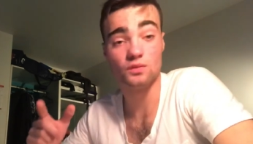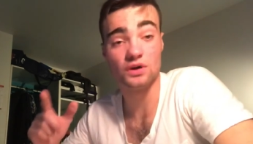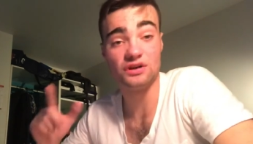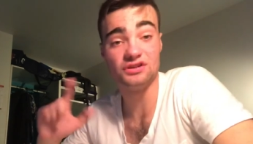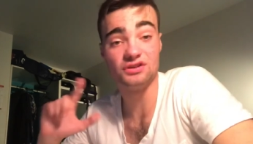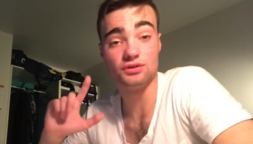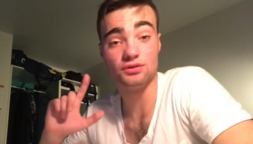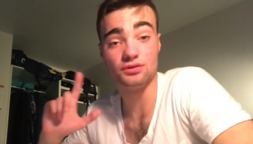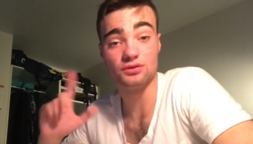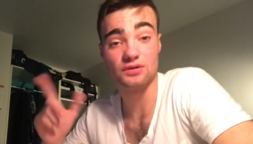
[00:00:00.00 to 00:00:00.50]
when
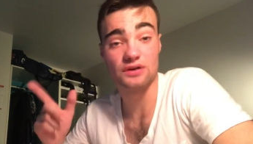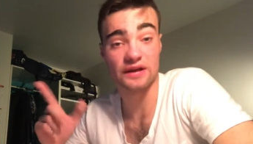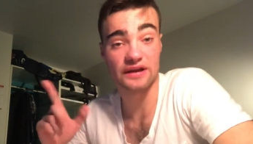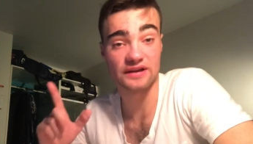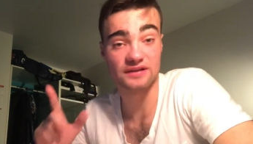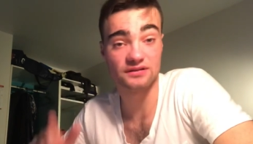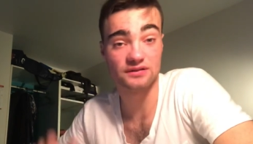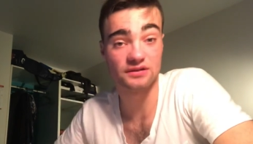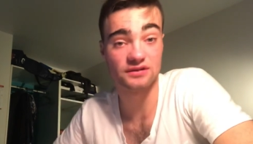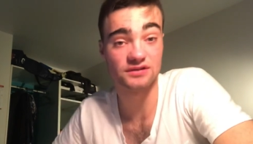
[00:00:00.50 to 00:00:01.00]
you
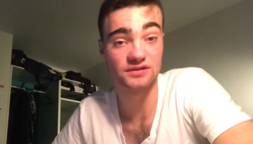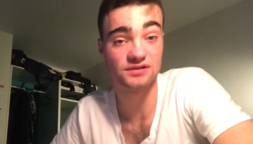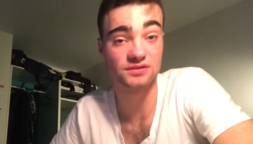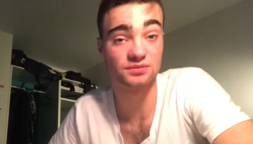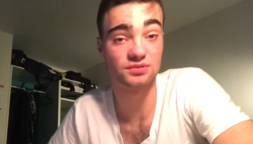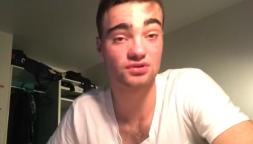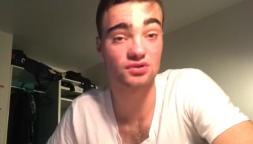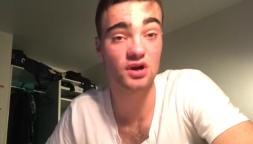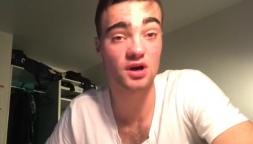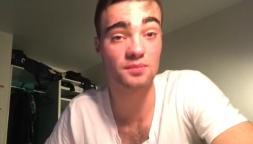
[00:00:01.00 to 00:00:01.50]
hit the
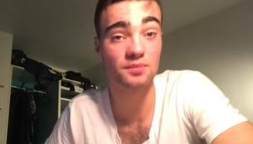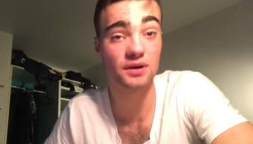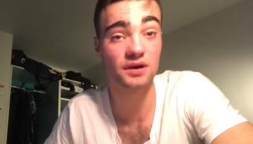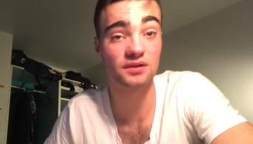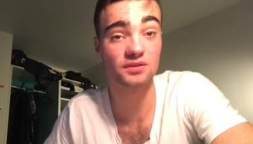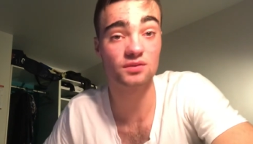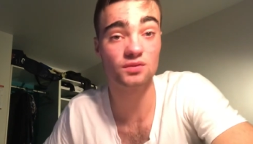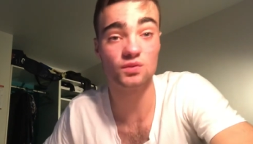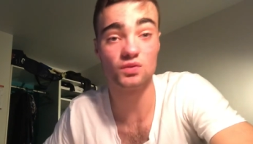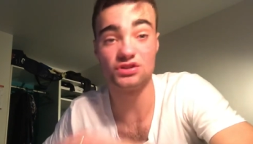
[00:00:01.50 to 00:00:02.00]
subscribe
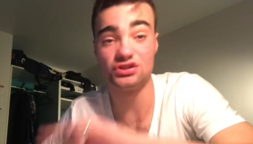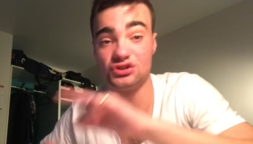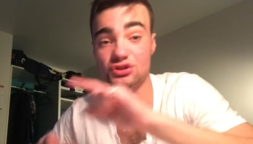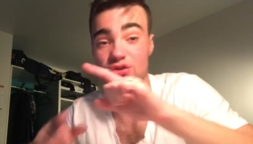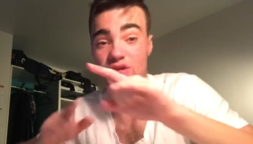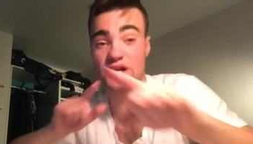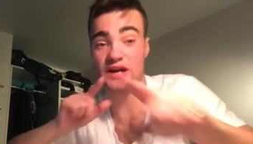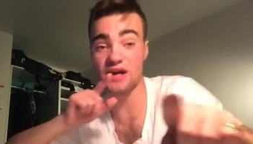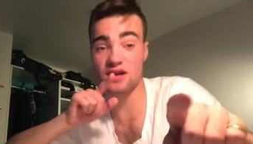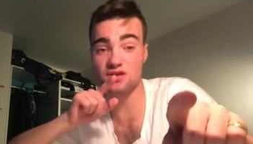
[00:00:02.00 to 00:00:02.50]
button, which you
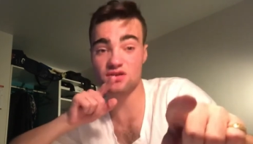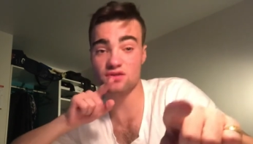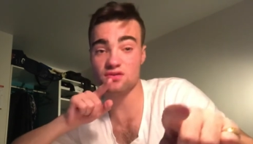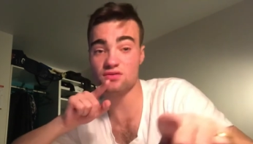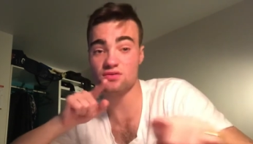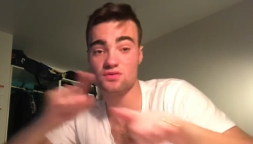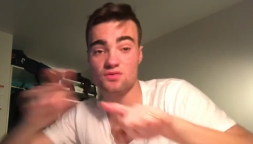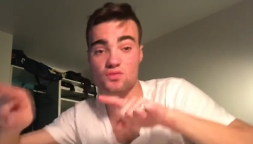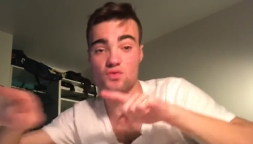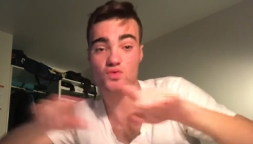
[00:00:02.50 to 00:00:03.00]
can
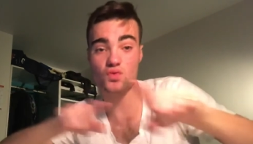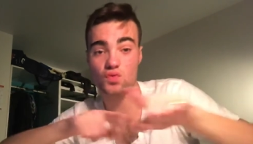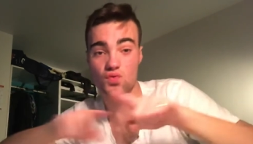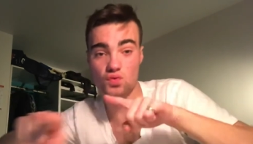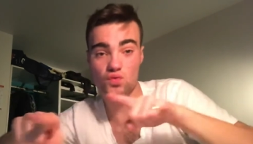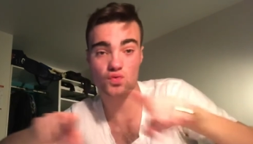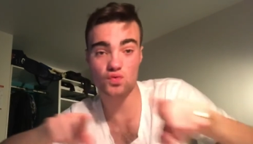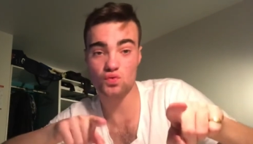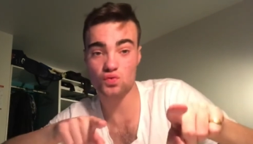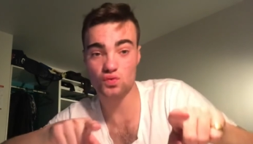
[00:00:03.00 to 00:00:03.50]
do.
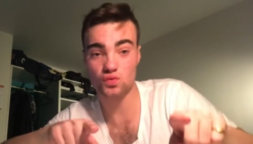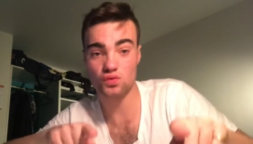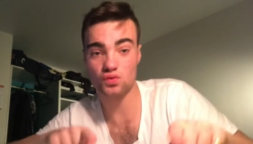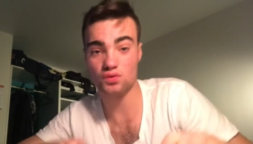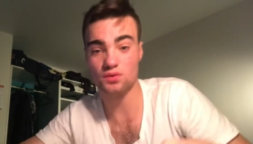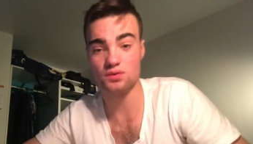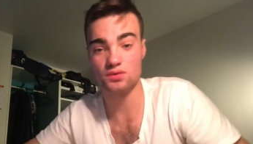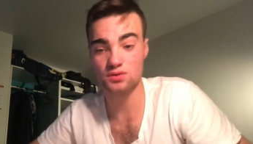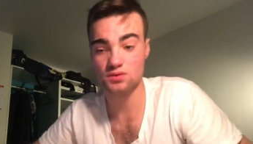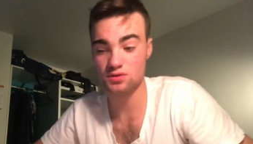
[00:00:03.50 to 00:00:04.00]

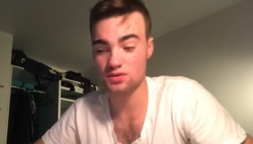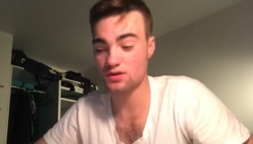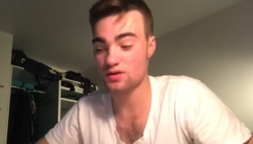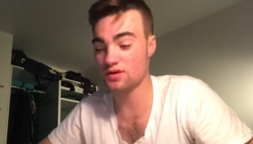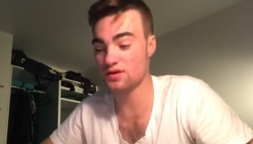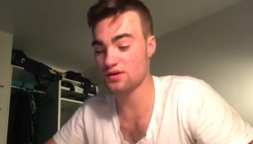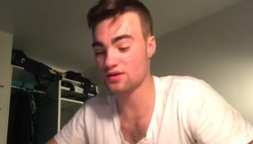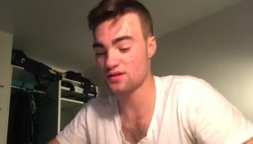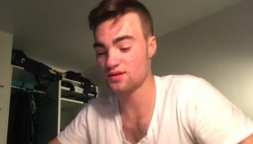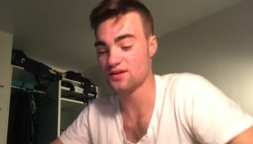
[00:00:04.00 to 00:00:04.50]

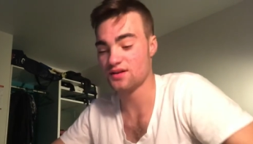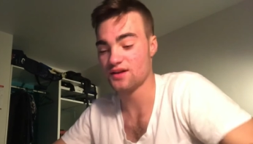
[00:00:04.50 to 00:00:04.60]
Ooh.